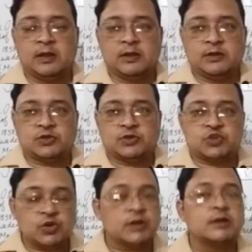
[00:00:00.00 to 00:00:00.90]
So
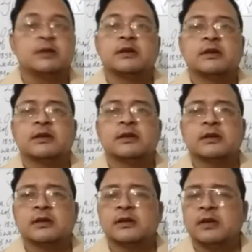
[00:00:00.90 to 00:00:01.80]
children,
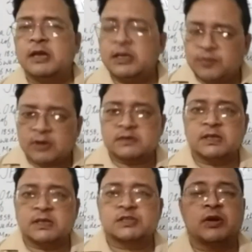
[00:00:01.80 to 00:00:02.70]
it was the
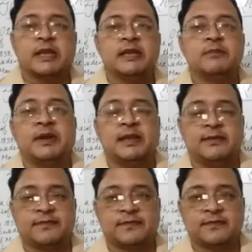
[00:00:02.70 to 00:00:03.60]
story in
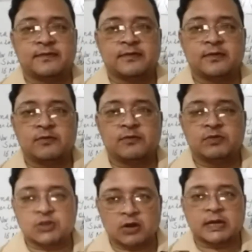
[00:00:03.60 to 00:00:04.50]
brief which I
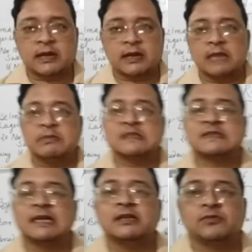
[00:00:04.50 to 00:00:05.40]
thought that I must
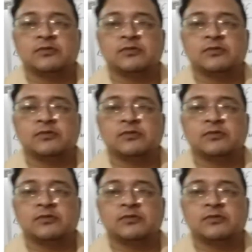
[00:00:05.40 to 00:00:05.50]
tell you.